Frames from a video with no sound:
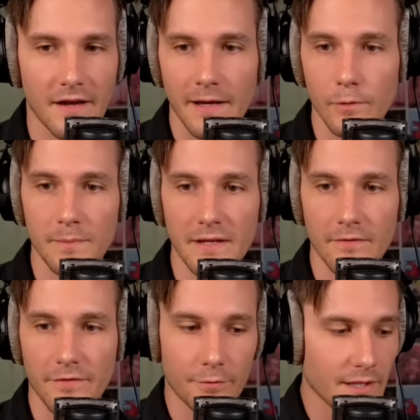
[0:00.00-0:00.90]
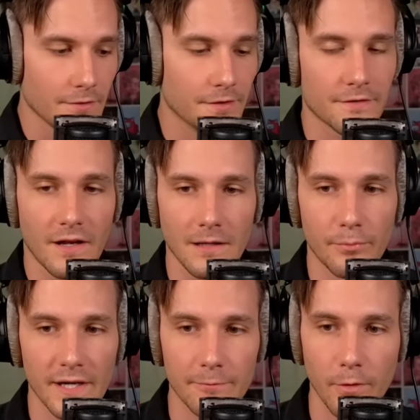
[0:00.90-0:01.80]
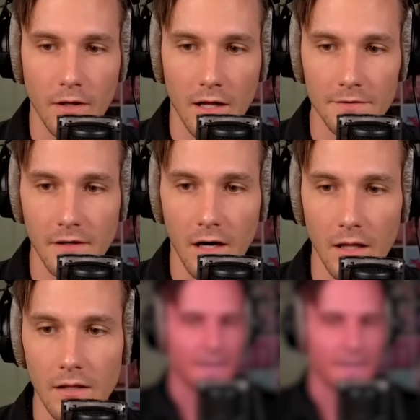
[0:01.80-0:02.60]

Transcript: I would be thrilled to celebrate with all y'all.